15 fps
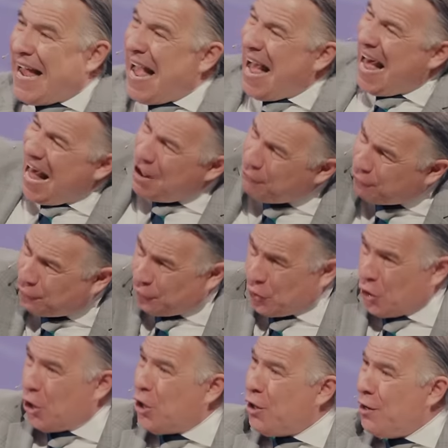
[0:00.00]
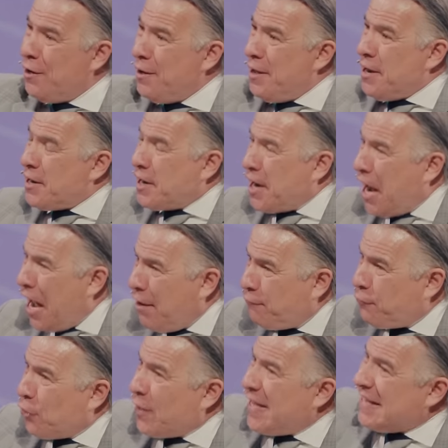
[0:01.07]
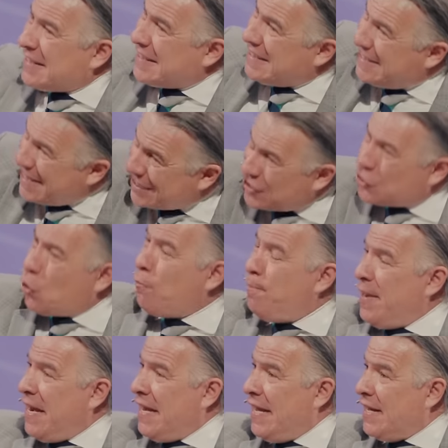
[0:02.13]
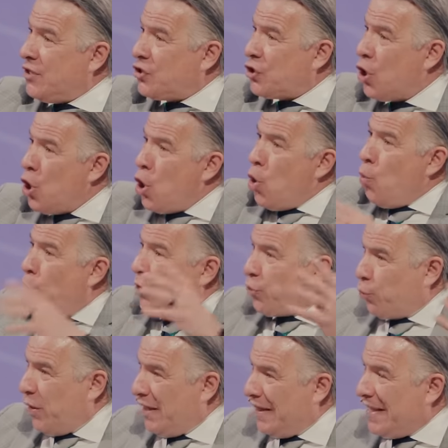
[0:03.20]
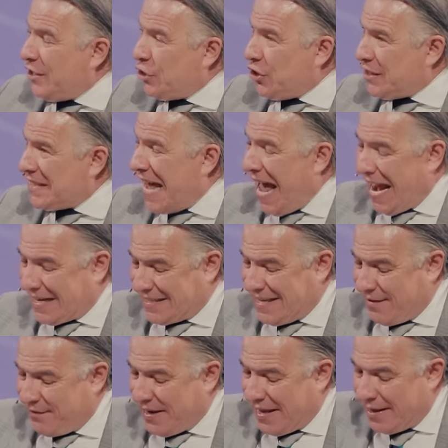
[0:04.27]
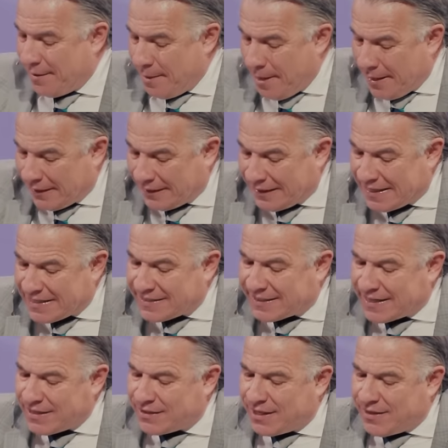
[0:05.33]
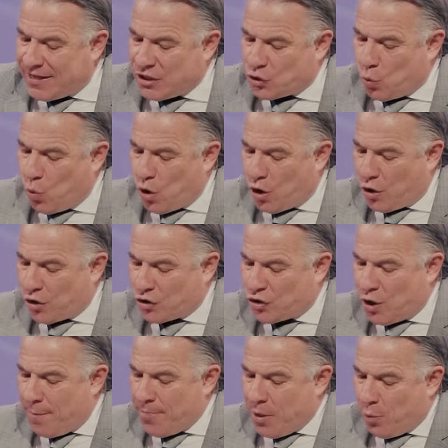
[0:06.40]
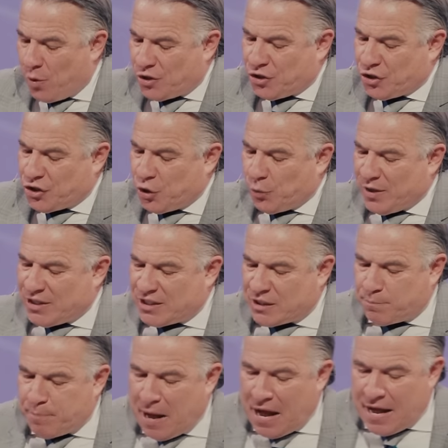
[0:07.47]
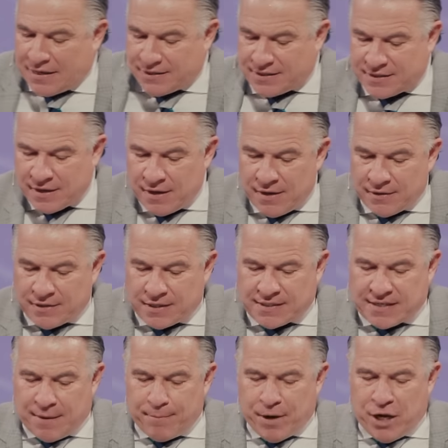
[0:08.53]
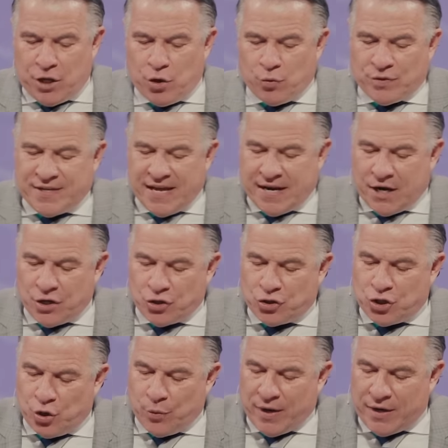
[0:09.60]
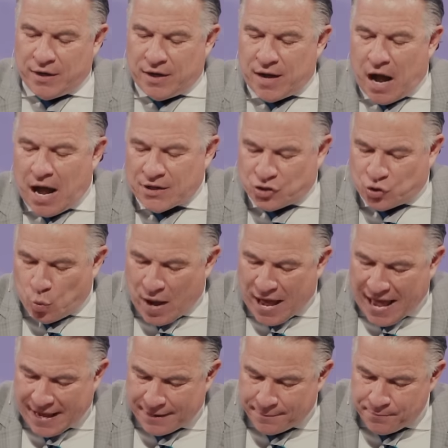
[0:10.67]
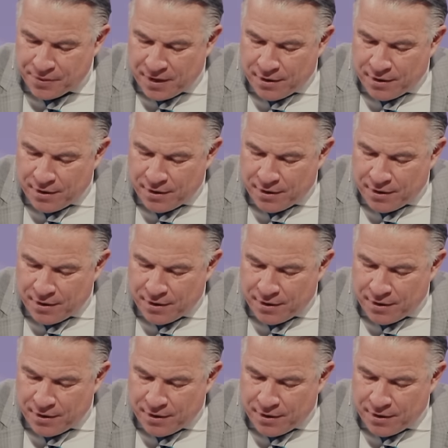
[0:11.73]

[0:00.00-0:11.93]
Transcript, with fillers: cover cover his disobedience with religious activity. Listen to these words, which is the response to somebody who didn't do it God's way.